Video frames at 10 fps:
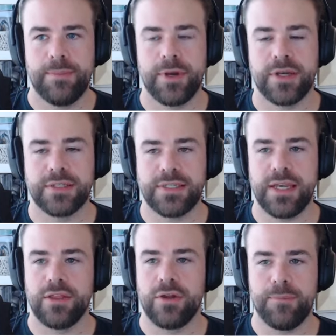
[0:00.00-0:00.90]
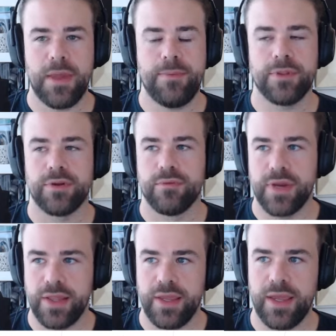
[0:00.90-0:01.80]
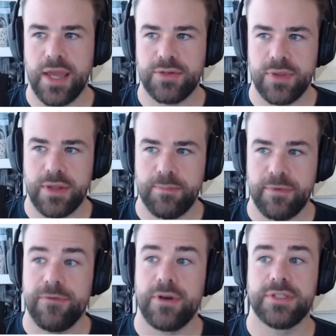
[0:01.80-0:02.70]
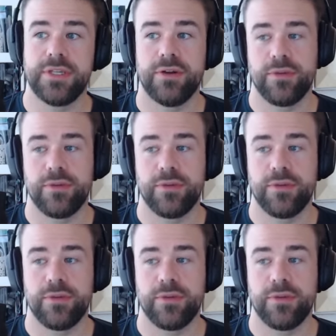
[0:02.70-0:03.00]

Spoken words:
because I see a lot of people that are really engaged with it, but focusing on